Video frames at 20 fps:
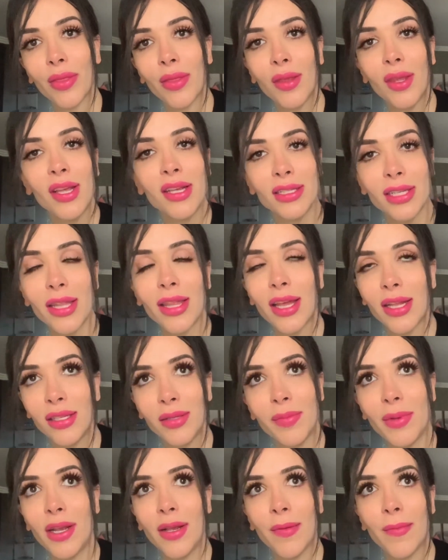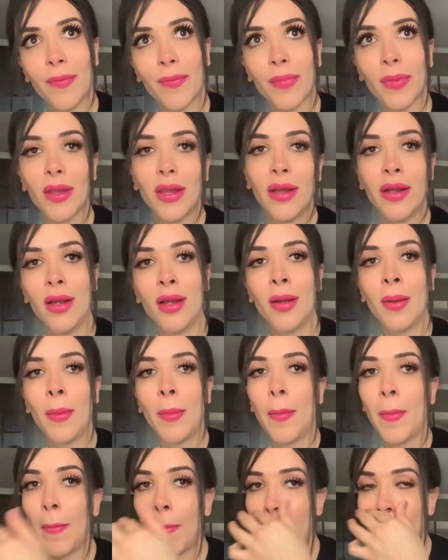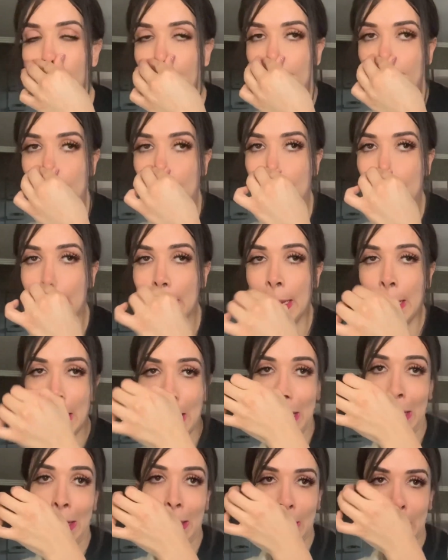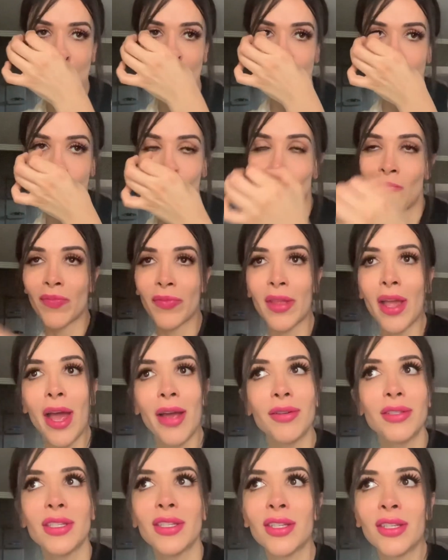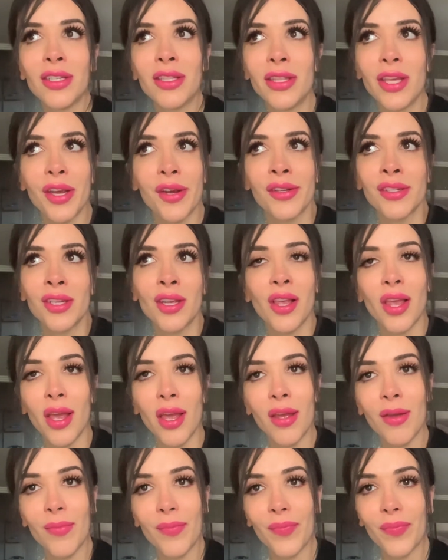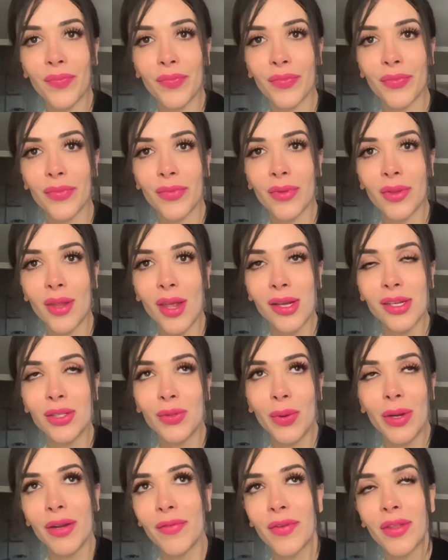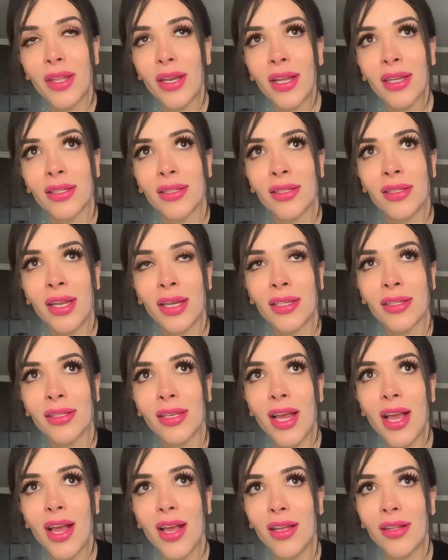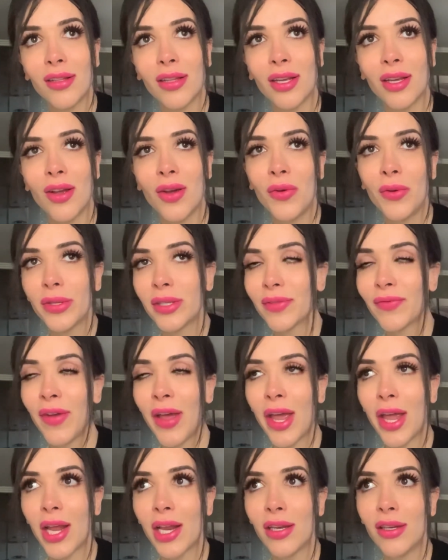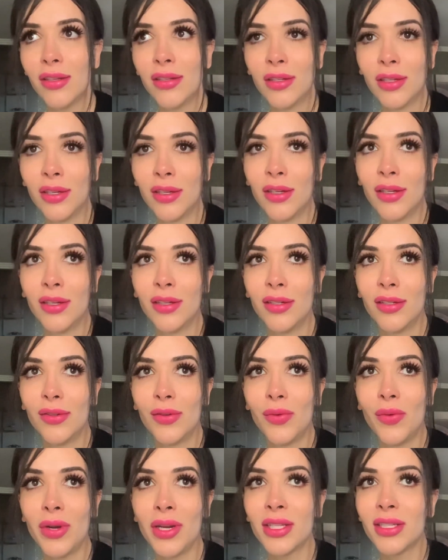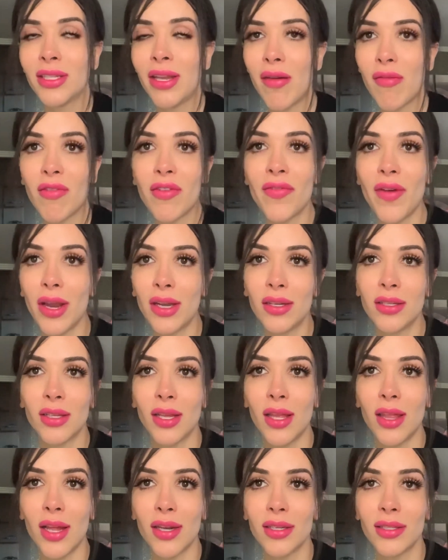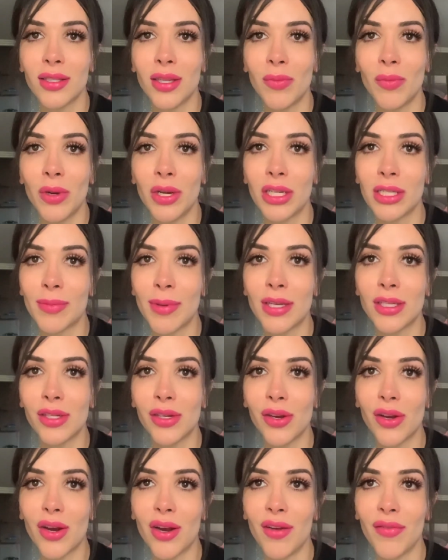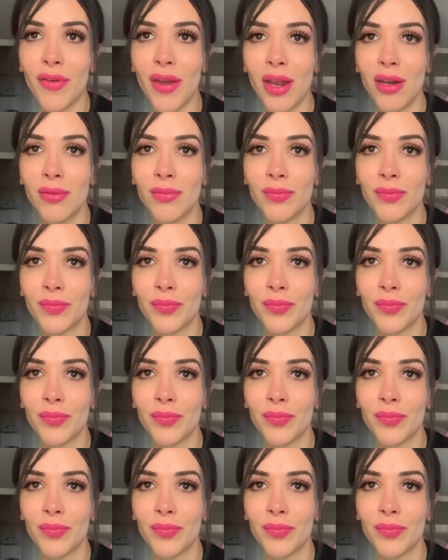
He said that to me. And I just stood there and took it. I just waited for the next day. Like, oh, it's fine. When it's never fine to say that to someone, especially your girlfriend.